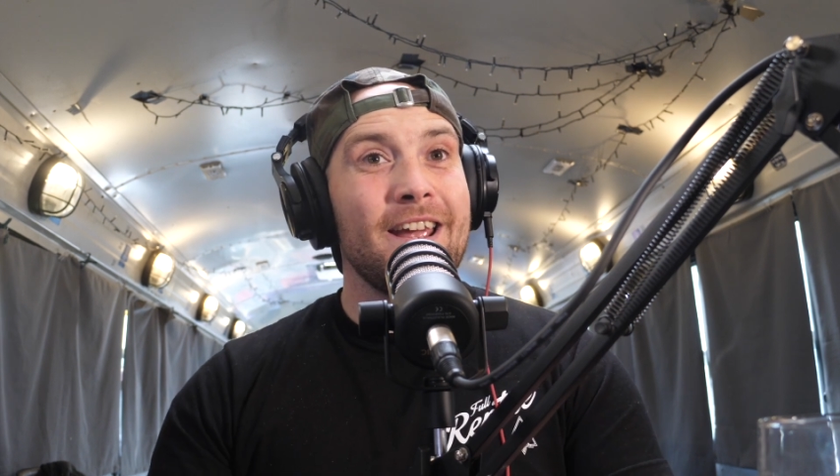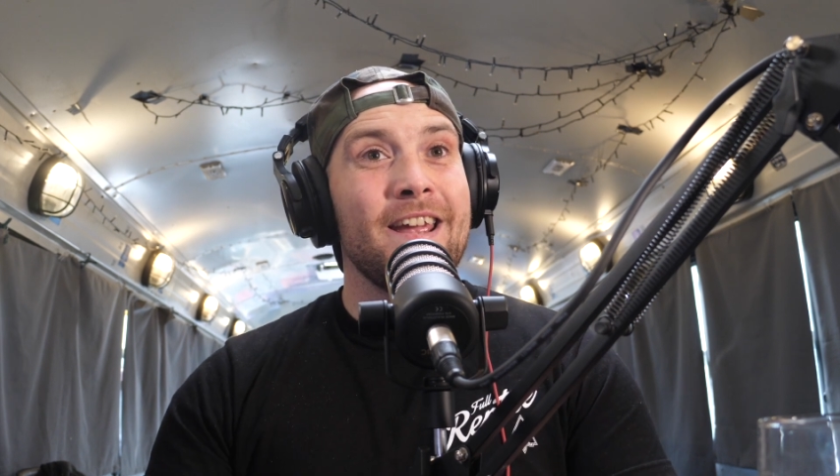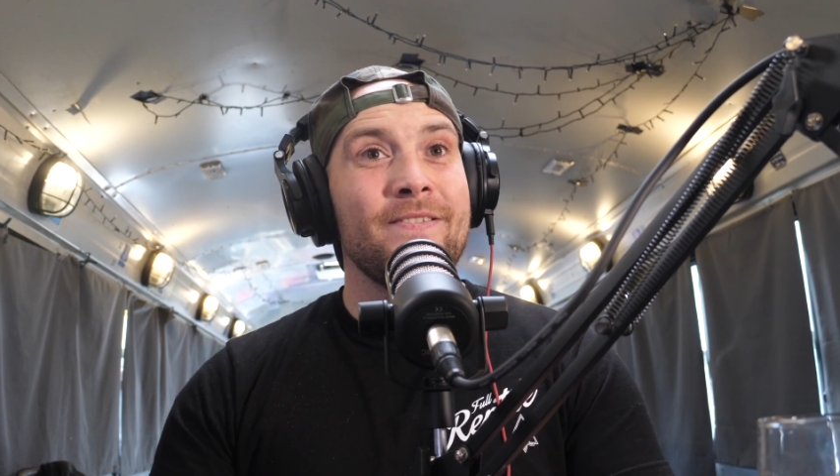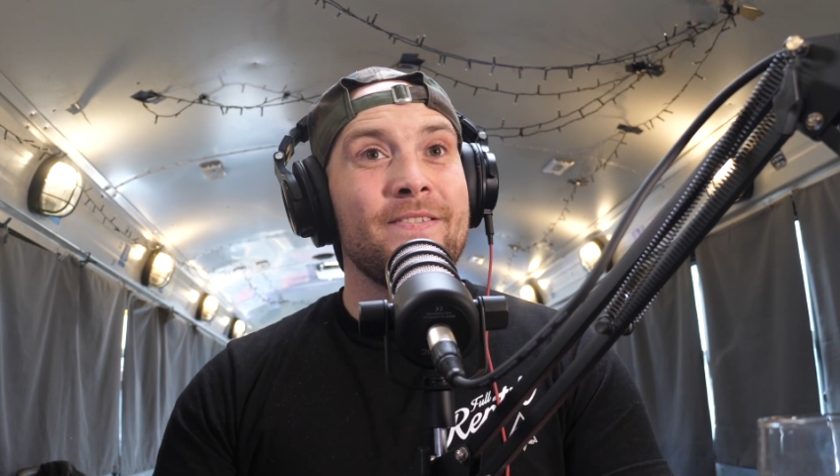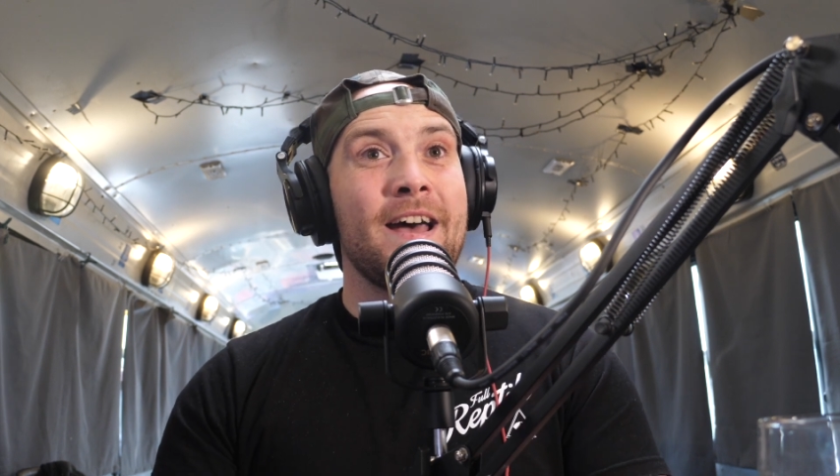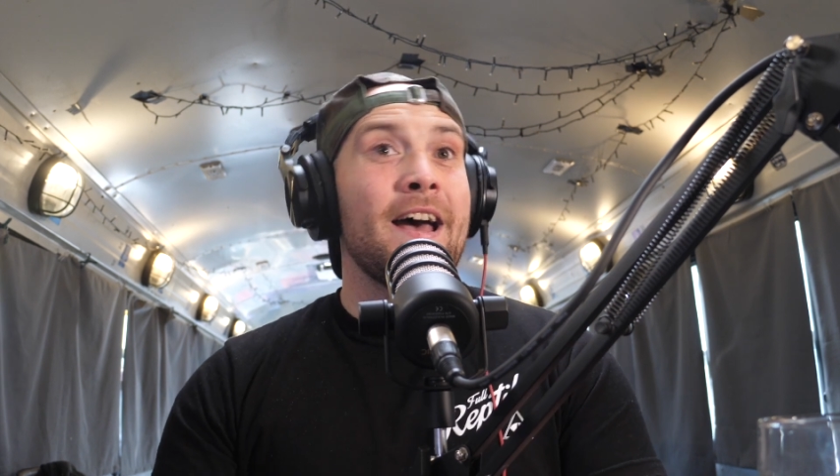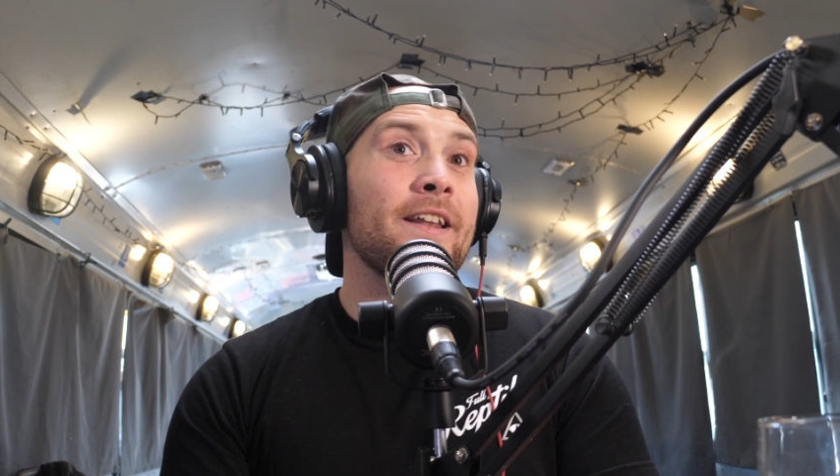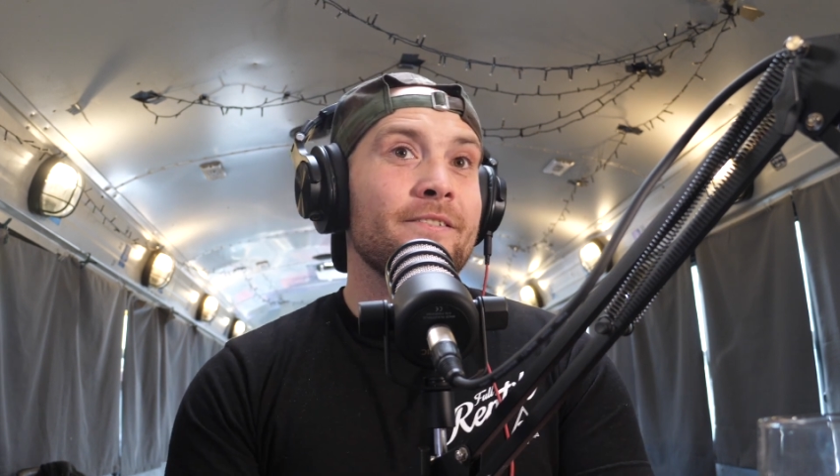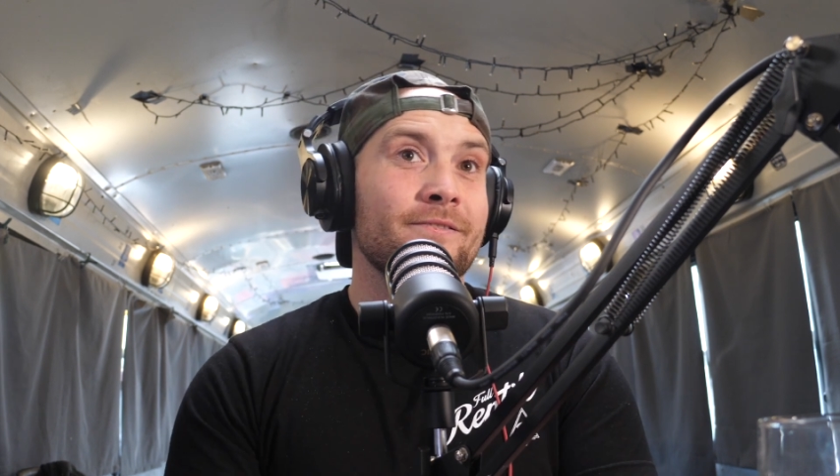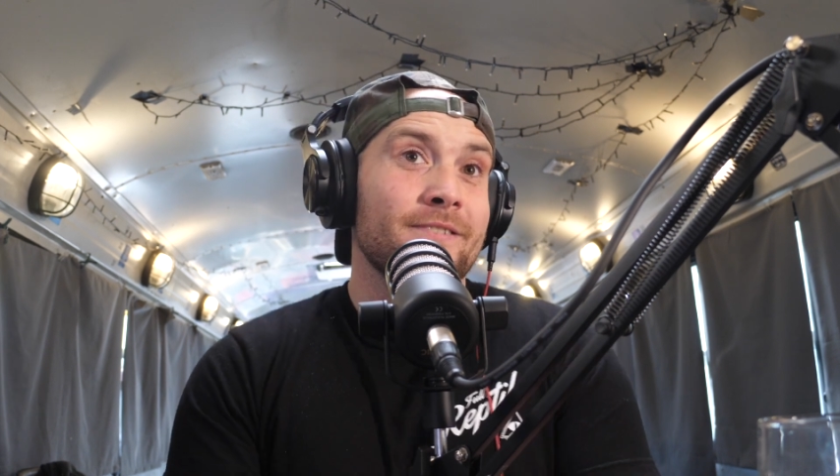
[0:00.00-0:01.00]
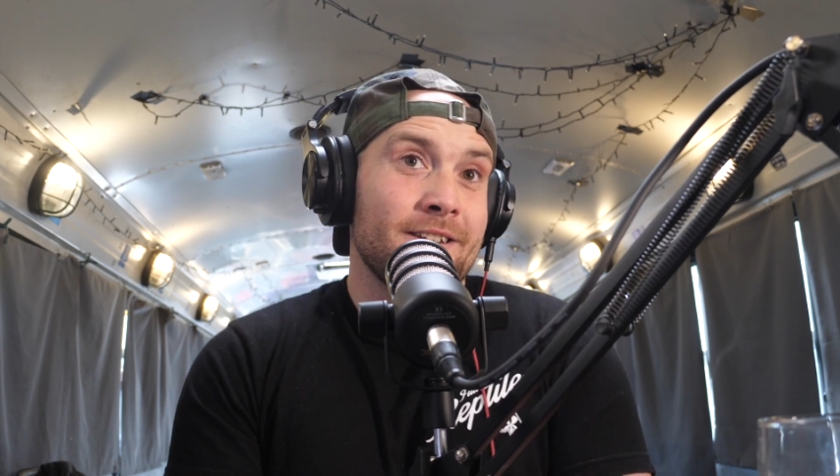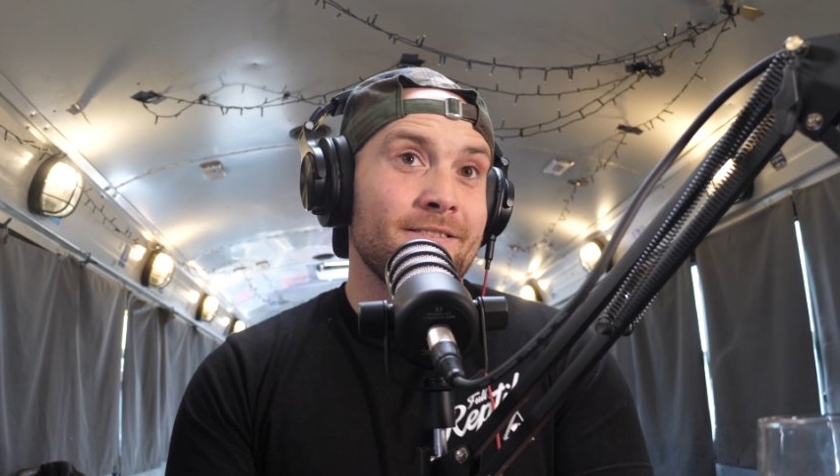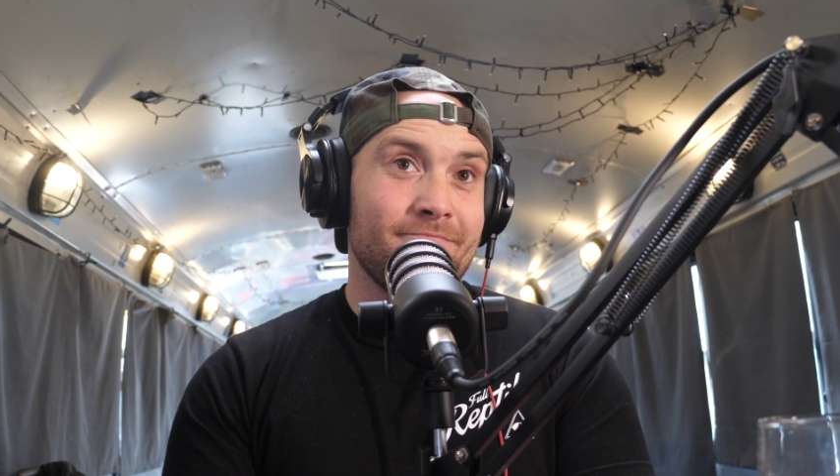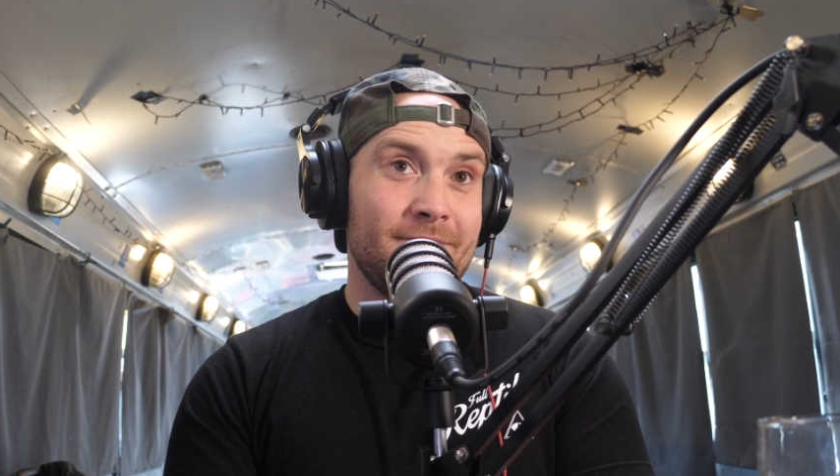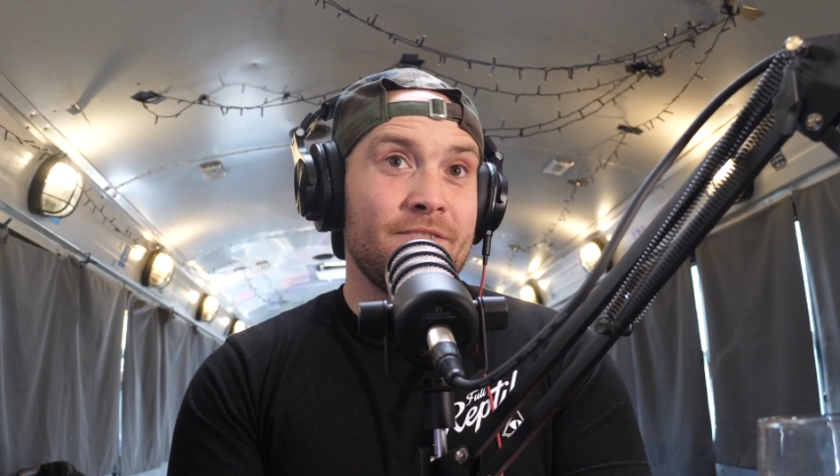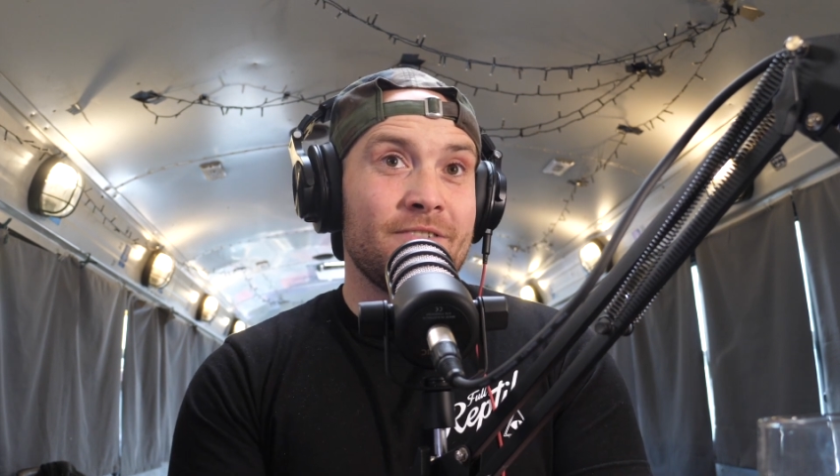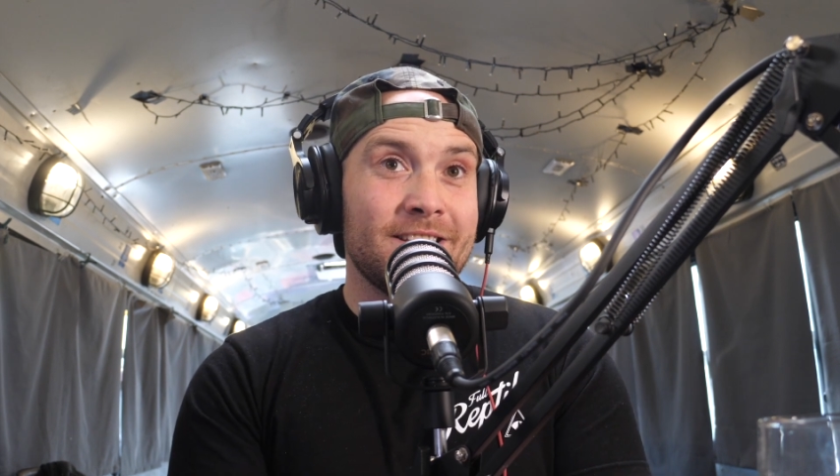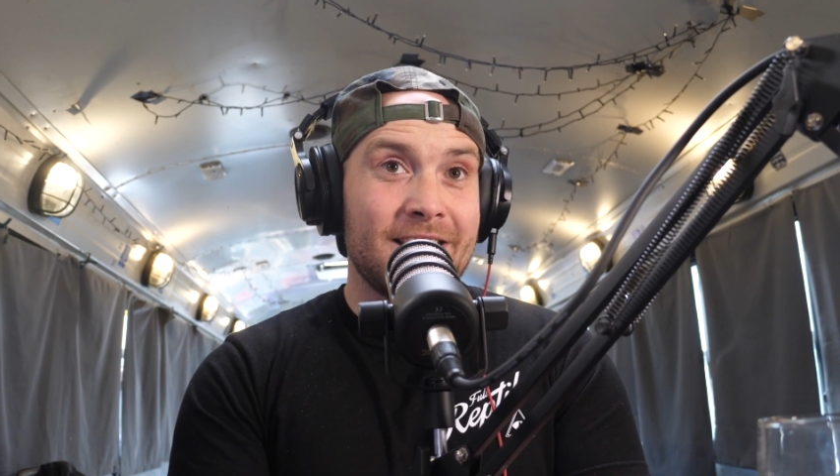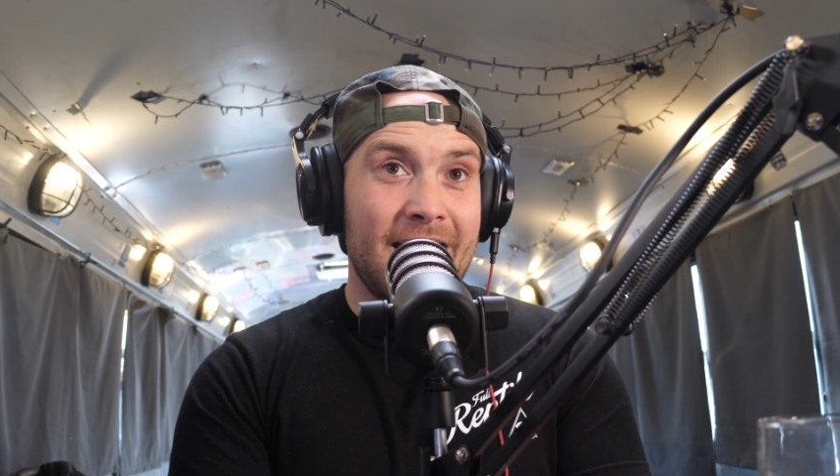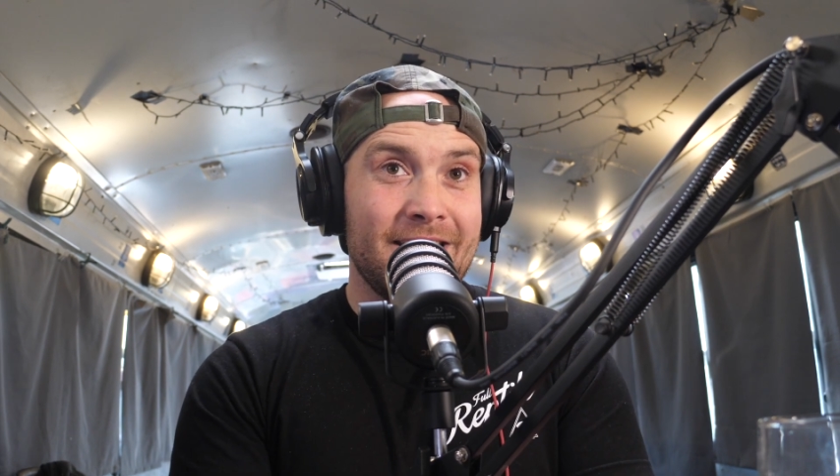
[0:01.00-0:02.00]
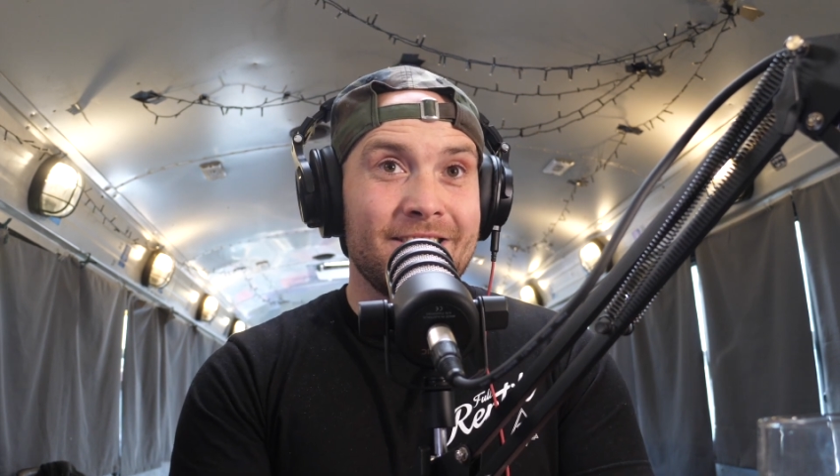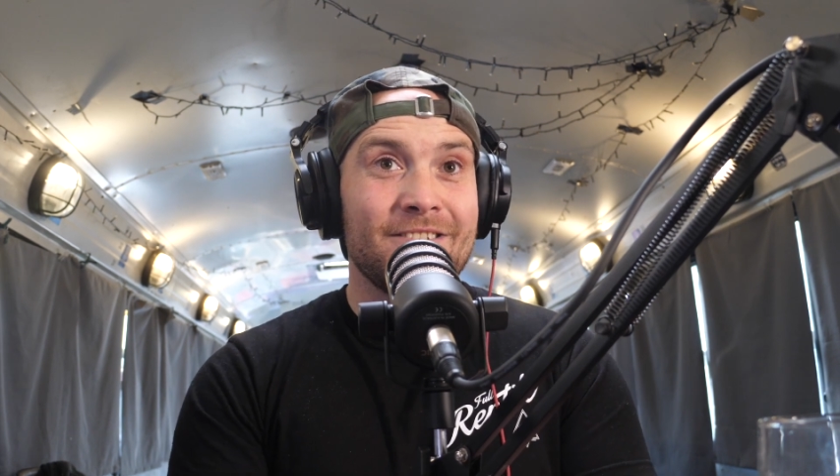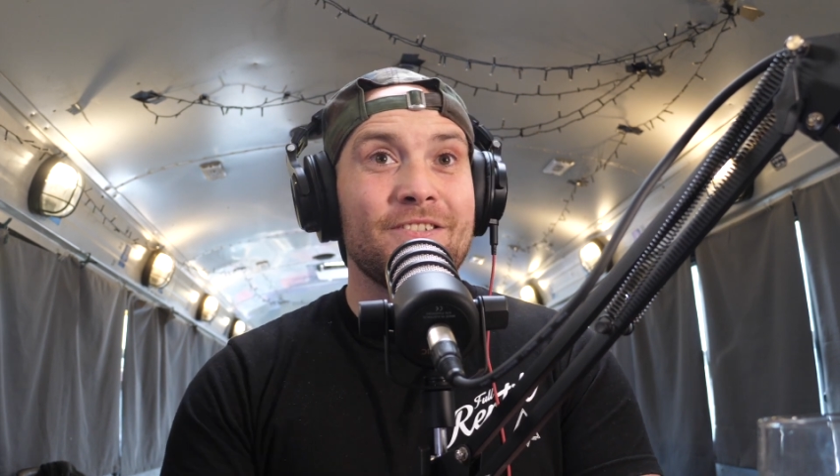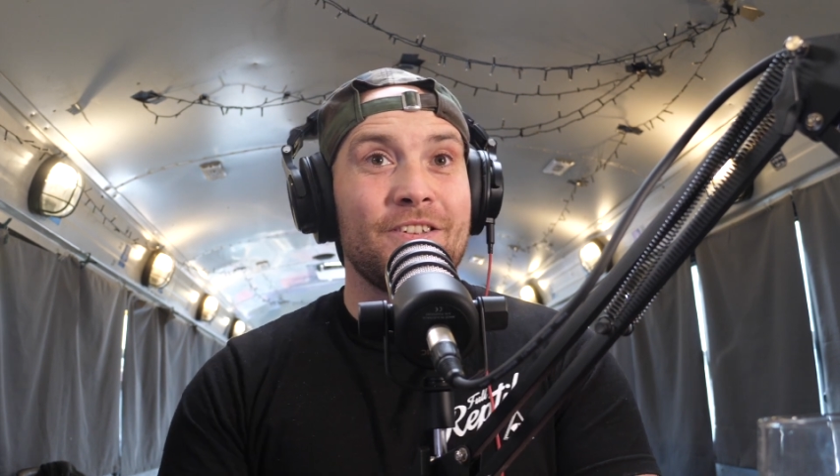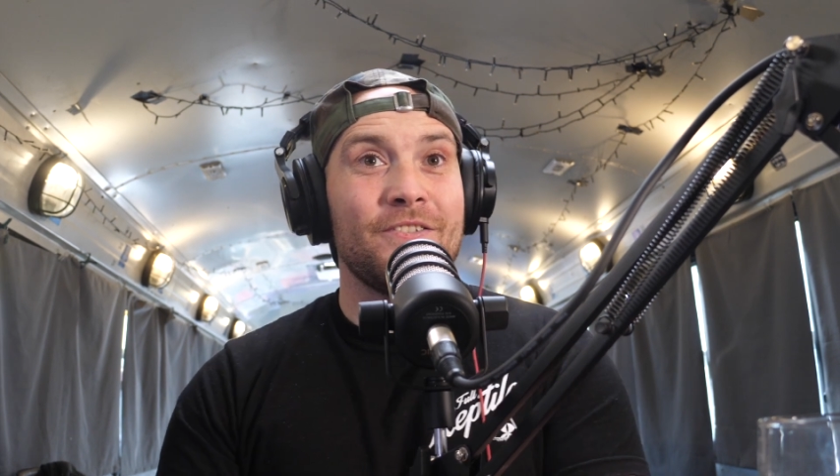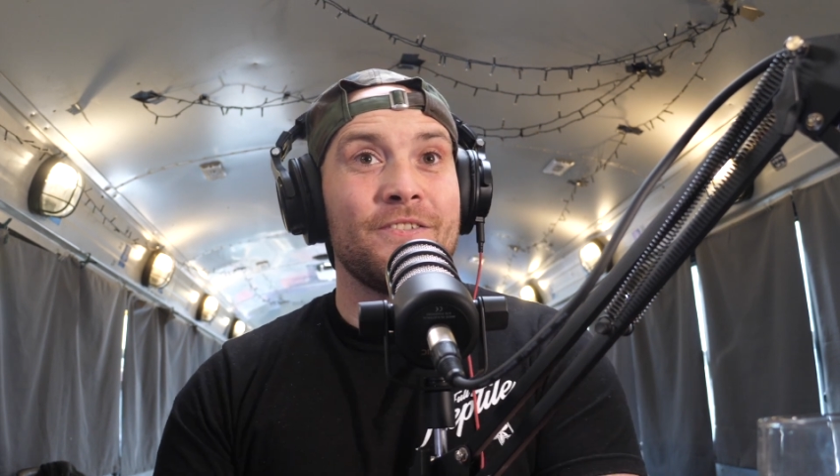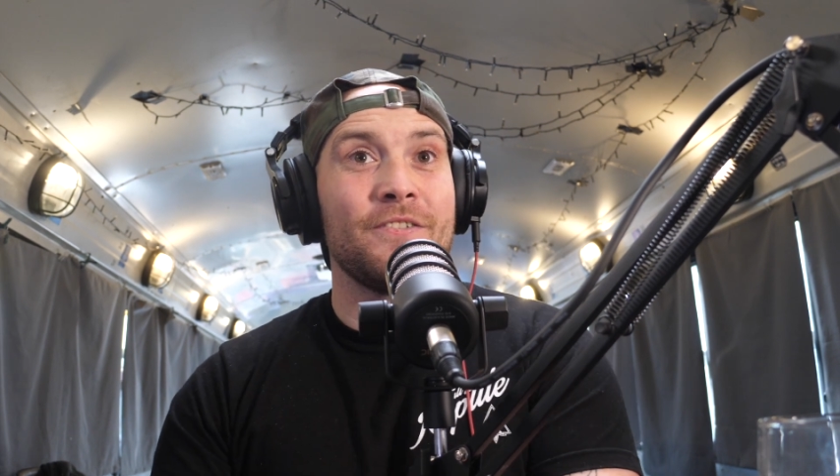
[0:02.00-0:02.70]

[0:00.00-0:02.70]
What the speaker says: in there and didn't even say that